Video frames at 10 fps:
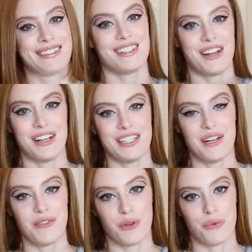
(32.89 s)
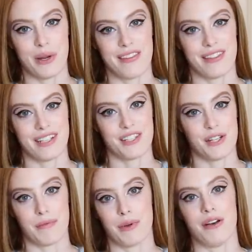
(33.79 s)
Starting off with this
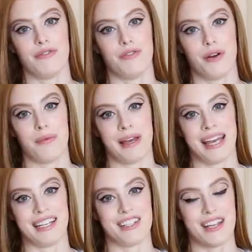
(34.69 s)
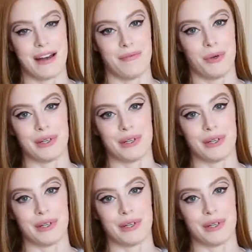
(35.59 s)
jumper from H&M,